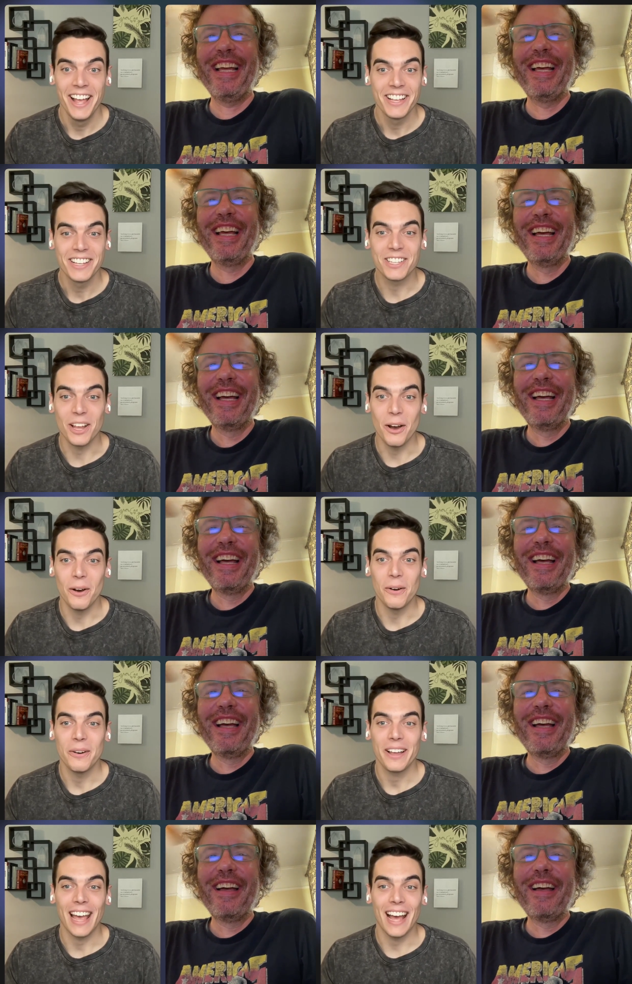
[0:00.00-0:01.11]

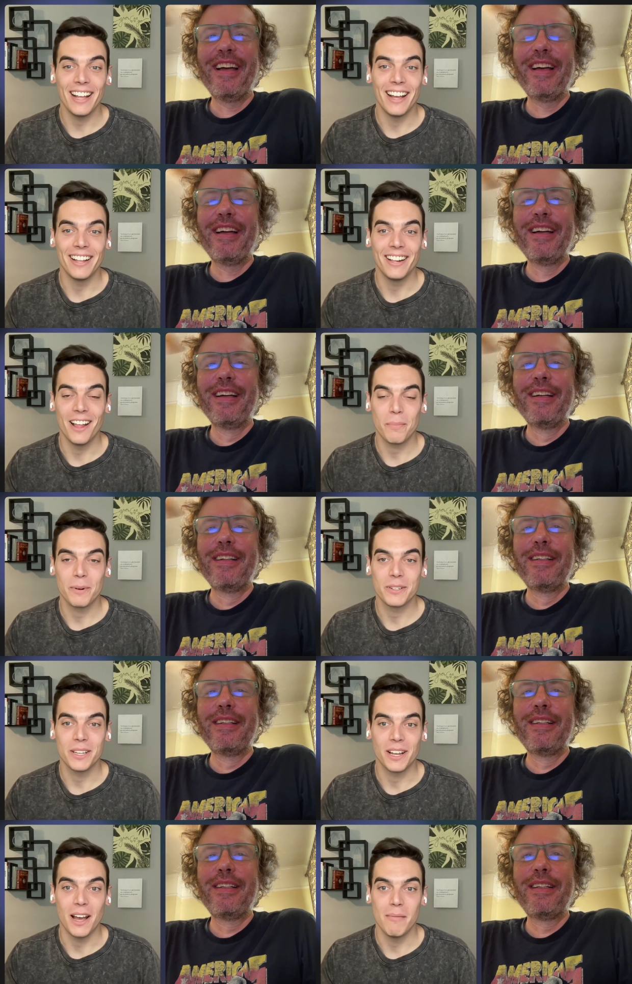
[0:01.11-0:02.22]
Speaker 1: So Cal- uh, another
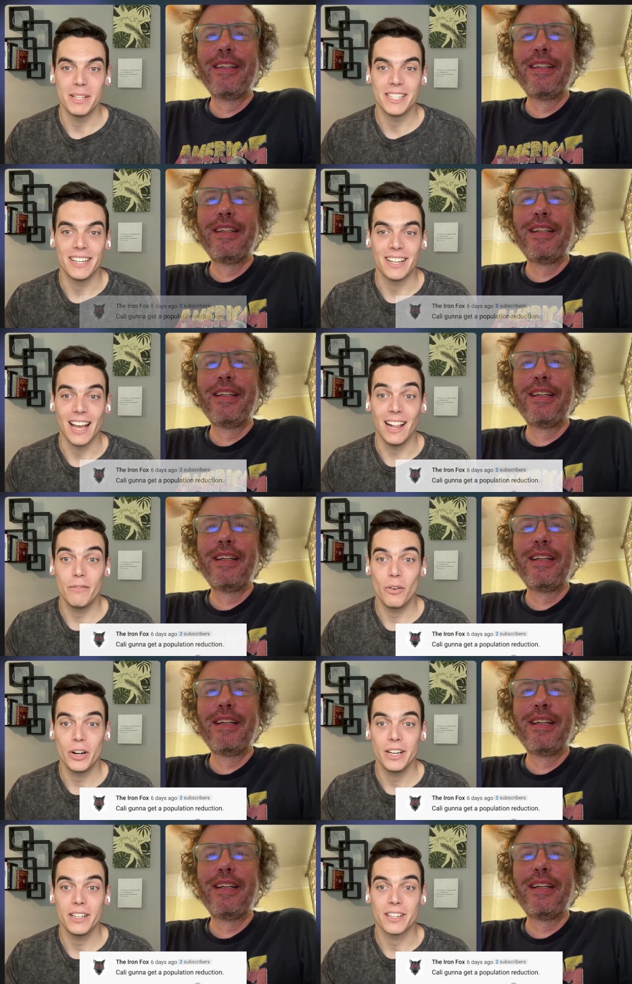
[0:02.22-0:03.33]
person commented,
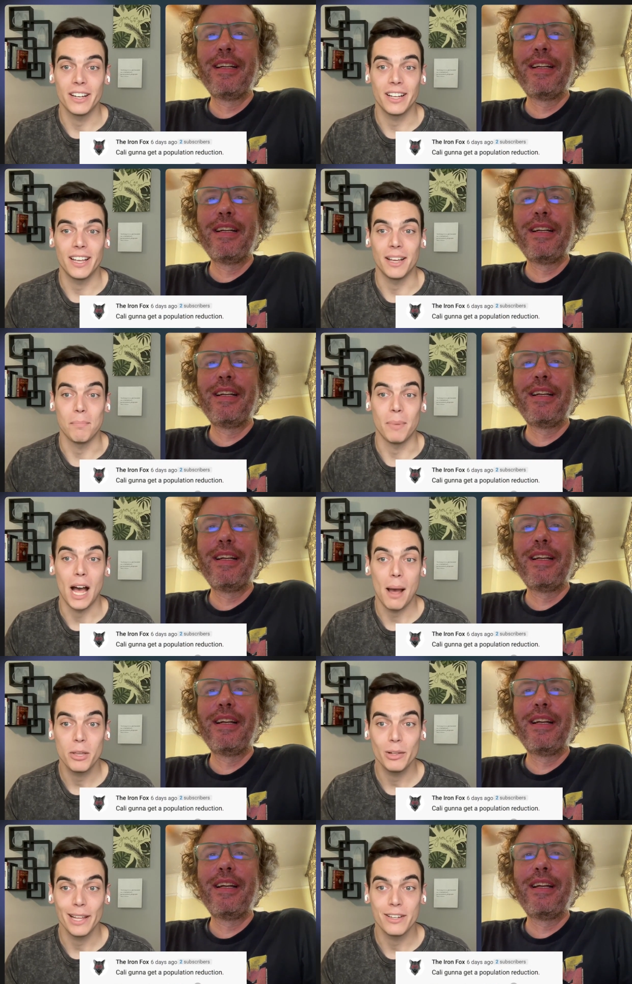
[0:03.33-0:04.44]
California is going to get a
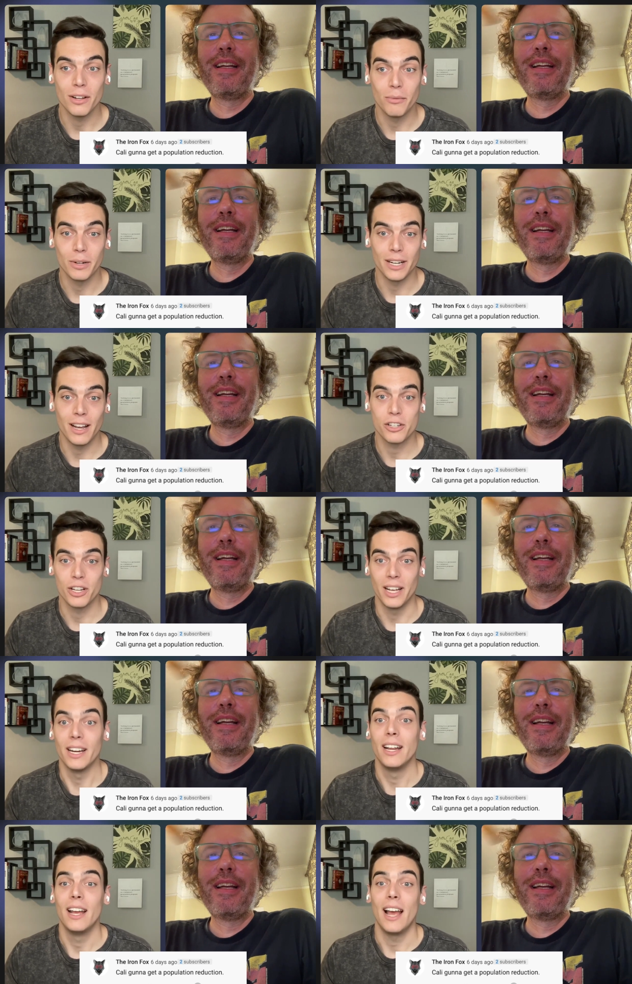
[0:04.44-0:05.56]
population
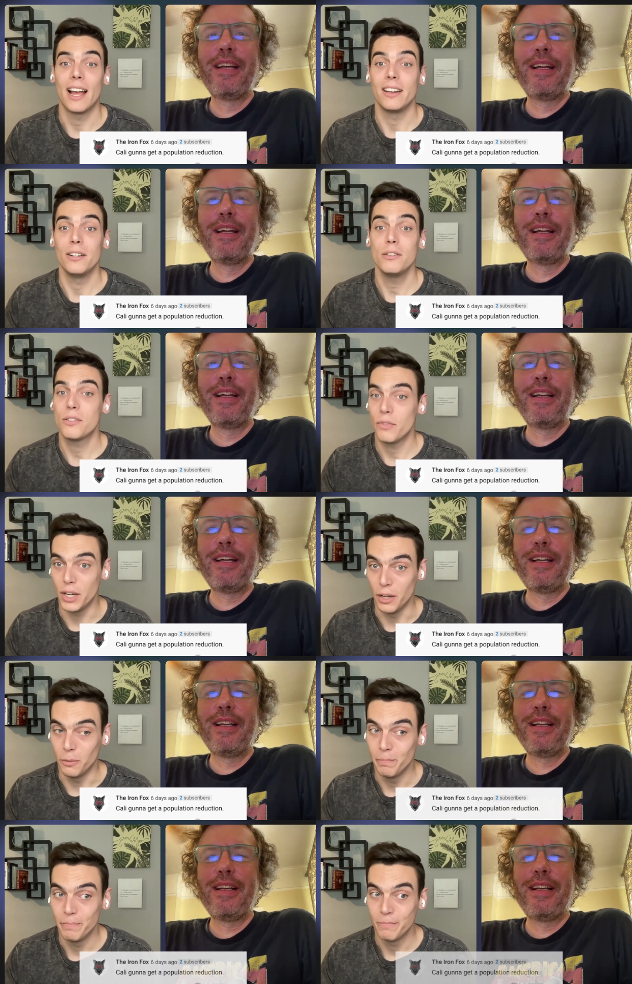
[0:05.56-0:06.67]
reduction. I got news for
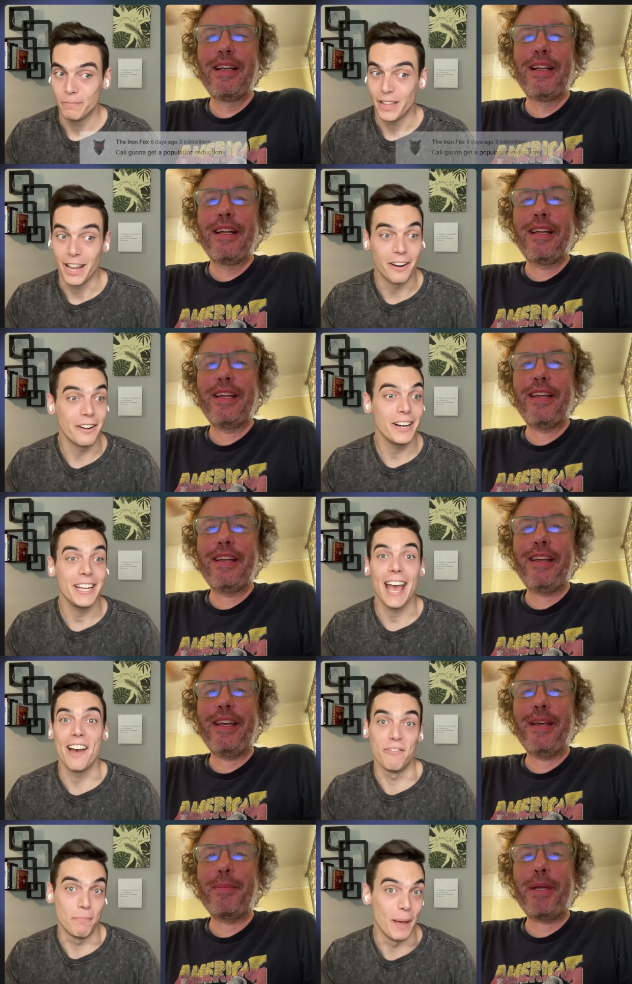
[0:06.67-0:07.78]
you. They already
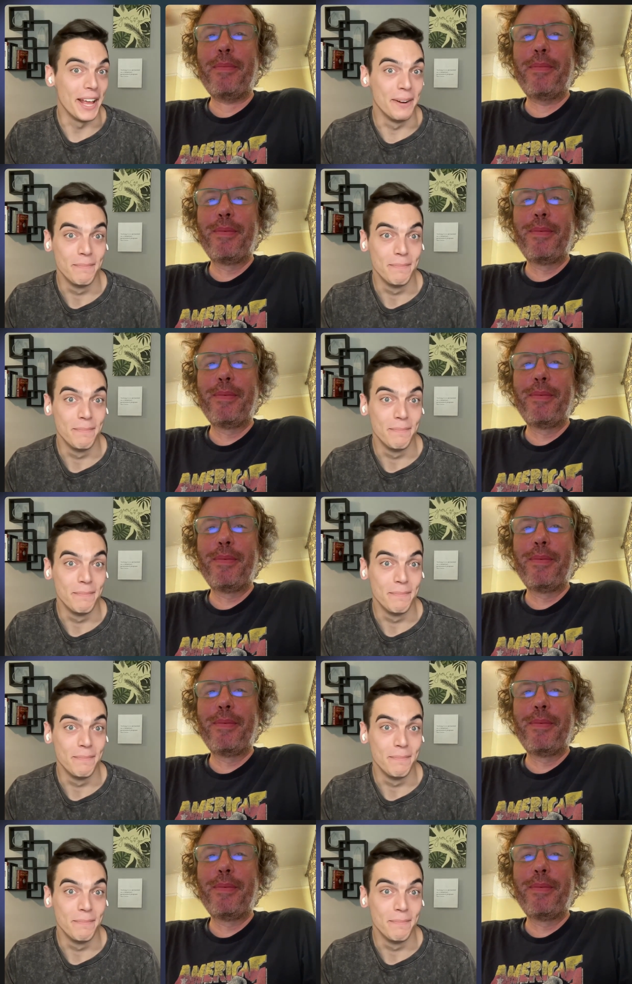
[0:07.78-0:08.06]
have been.